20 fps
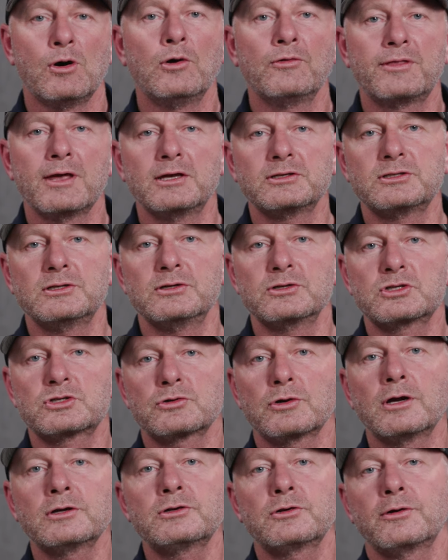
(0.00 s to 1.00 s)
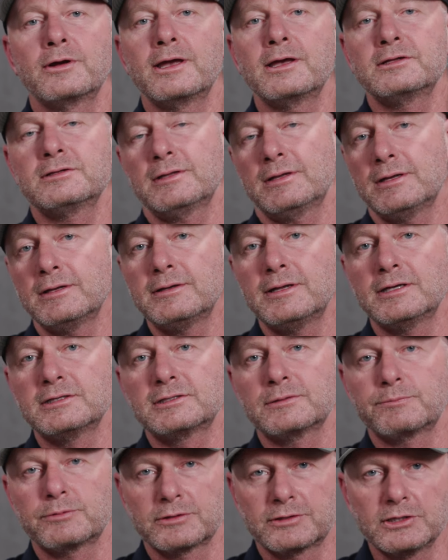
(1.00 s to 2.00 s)
both as an instructor and as, and
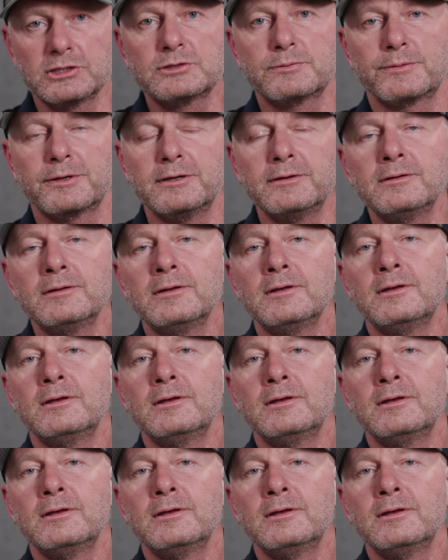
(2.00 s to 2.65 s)
as a participant,